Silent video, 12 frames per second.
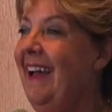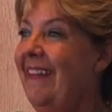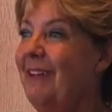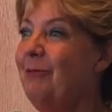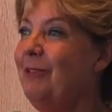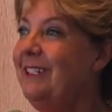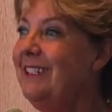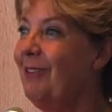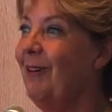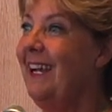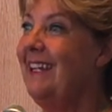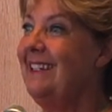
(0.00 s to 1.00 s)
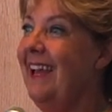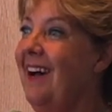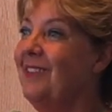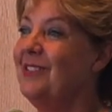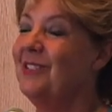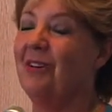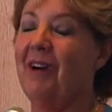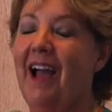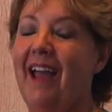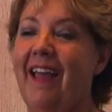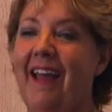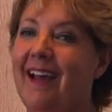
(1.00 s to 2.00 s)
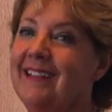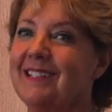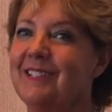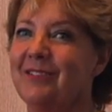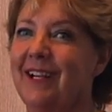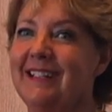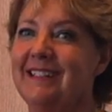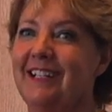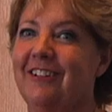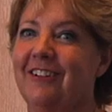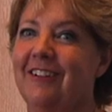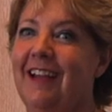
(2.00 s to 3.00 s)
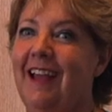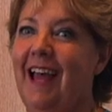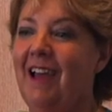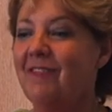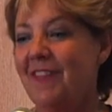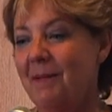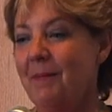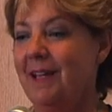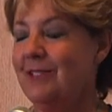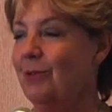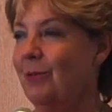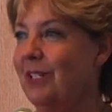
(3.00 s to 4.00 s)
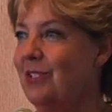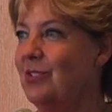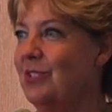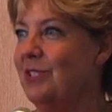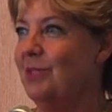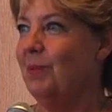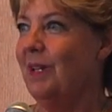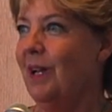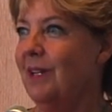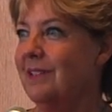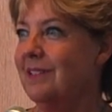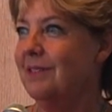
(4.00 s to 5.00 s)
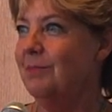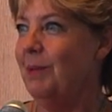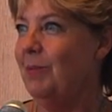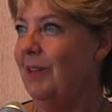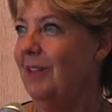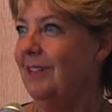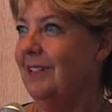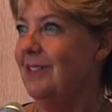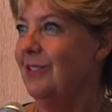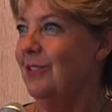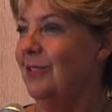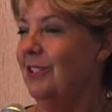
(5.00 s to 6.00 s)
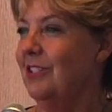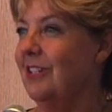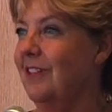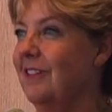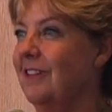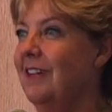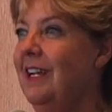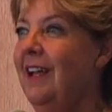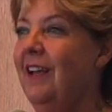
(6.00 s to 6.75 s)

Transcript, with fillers: and they wouldn't quiet down. So I asked the translator, have them ask questions, because maybe they'll listen to each other.